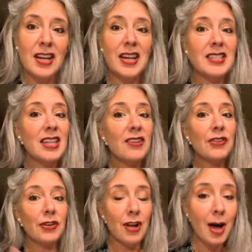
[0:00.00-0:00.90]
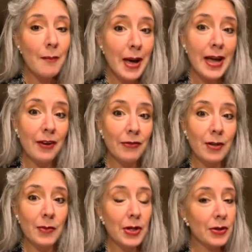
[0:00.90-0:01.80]
Because if they're not buying
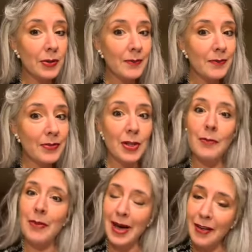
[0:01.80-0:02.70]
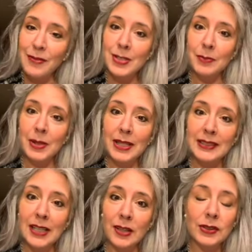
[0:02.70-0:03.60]
from you, they're buying
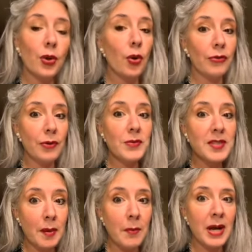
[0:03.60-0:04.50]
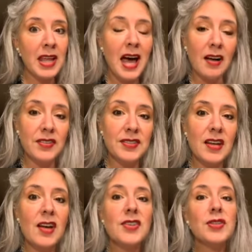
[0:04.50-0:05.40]
someplace else or from somebody else.
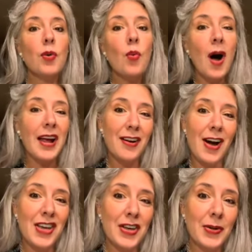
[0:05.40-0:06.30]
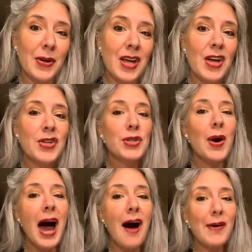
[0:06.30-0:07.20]
So why not you? So
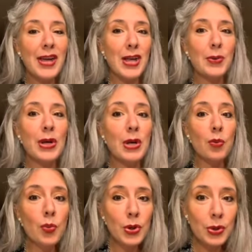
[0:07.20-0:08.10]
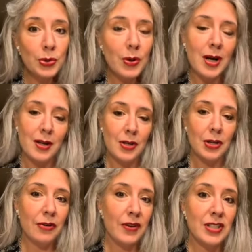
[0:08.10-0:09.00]
how can woo
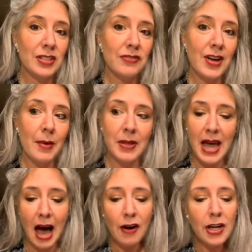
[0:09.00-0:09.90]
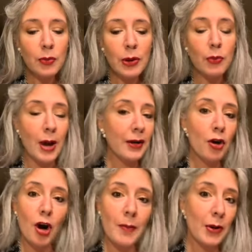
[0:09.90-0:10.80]
your friends and family? How can we red
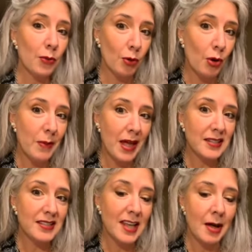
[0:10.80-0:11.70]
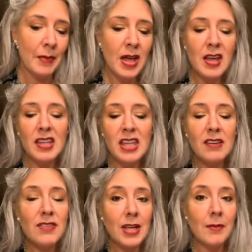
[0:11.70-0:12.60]
carpet romance them,
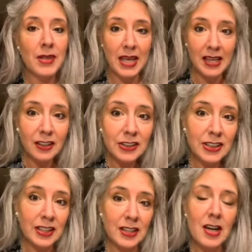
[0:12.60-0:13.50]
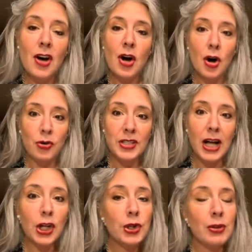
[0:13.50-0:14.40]
give them the Hilton
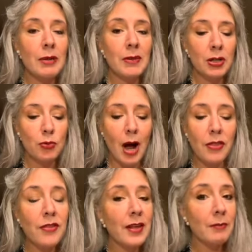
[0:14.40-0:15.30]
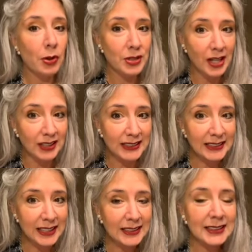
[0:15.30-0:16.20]
hotel treatment rather than Motel
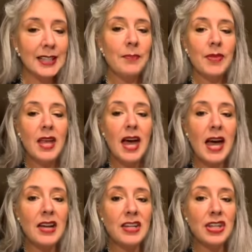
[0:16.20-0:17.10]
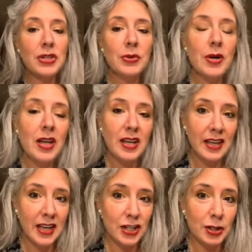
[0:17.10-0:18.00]
6, and you
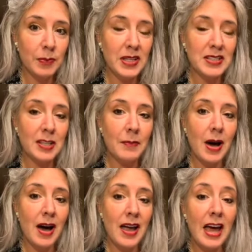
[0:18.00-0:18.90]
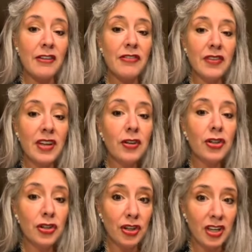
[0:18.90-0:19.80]
can get your piece of the pie and feel
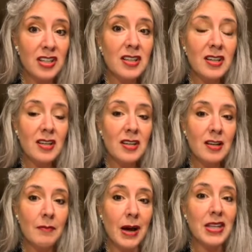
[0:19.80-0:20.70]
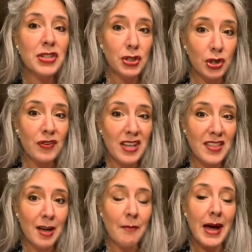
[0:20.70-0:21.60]
good by serving
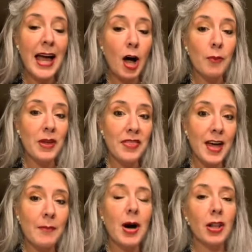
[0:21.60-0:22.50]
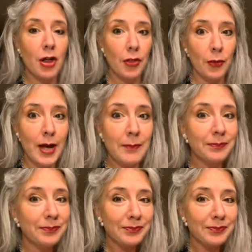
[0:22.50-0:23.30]
them, by helping them along the way?